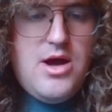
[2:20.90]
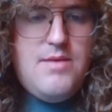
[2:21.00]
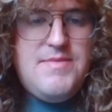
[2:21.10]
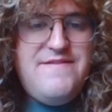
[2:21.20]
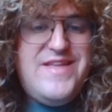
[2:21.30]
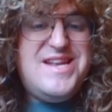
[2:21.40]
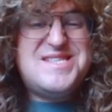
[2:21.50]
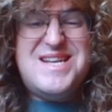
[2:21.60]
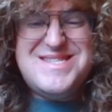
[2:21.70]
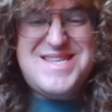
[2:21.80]
If they
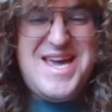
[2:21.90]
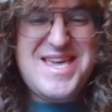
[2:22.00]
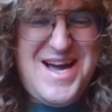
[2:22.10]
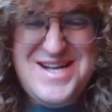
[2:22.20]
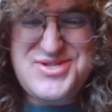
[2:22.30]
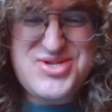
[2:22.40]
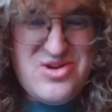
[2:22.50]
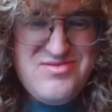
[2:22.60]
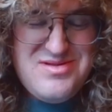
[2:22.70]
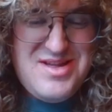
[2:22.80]
decide to take, I just
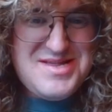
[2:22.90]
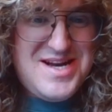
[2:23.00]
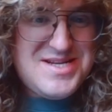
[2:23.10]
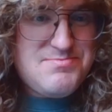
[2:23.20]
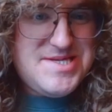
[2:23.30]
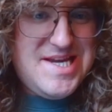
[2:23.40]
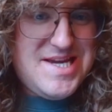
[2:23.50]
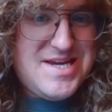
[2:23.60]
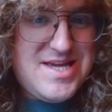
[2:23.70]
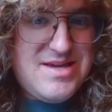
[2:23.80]
don't think that's
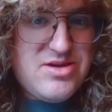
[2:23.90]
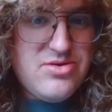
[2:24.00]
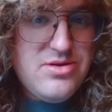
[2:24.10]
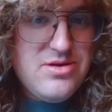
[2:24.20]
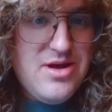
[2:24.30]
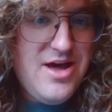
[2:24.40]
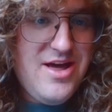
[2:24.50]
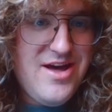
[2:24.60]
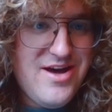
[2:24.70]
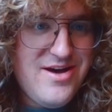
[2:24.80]
particularly good.
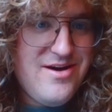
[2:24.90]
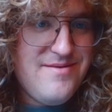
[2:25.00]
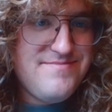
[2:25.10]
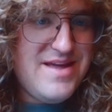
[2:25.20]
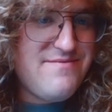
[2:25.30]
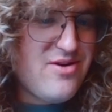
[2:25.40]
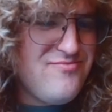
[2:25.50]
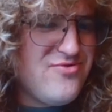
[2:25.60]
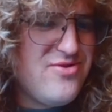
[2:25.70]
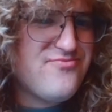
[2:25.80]
They've got
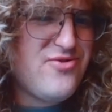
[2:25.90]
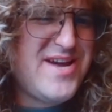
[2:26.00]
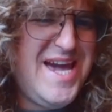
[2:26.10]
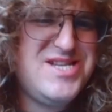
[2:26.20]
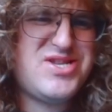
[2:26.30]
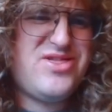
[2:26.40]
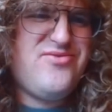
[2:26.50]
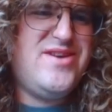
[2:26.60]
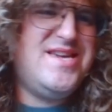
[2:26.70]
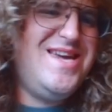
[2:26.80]
Rook
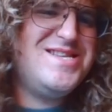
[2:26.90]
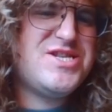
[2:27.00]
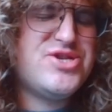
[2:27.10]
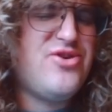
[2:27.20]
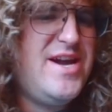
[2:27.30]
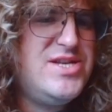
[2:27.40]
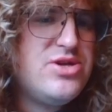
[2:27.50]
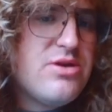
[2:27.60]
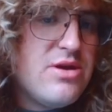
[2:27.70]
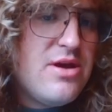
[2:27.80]
H3 is strange.